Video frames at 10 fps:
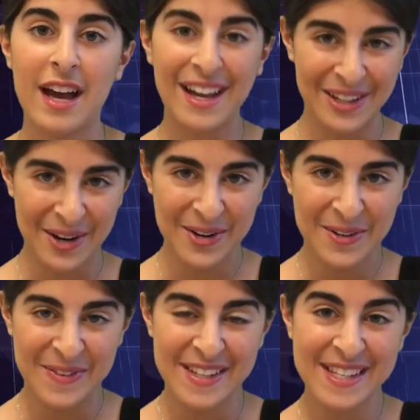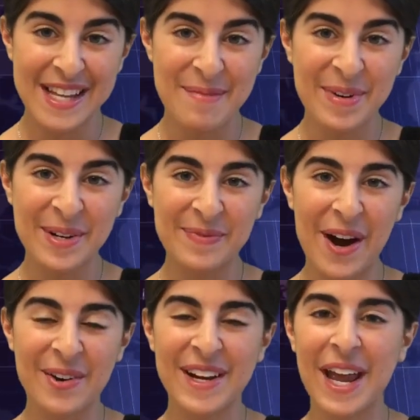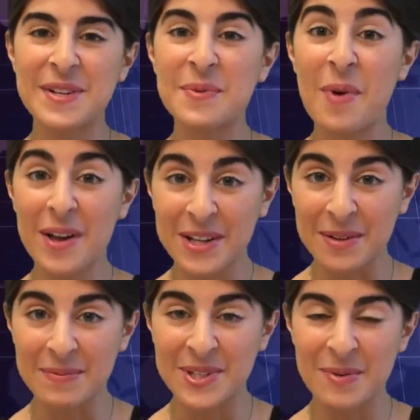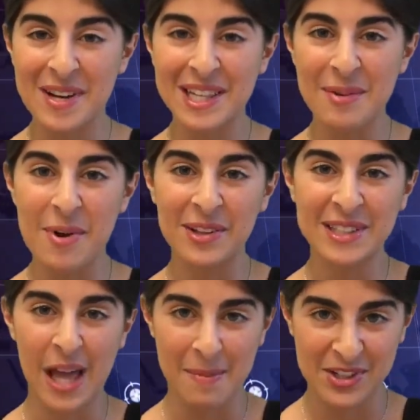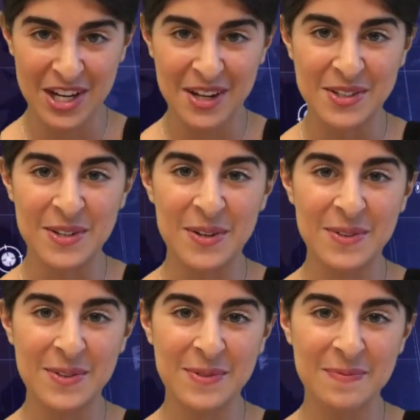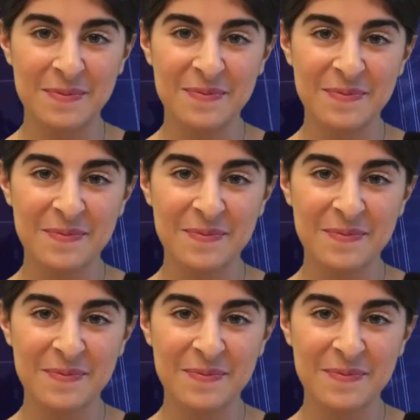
Hello, this is Emma Ghaffari and welcome to Weekly World Climate Change News.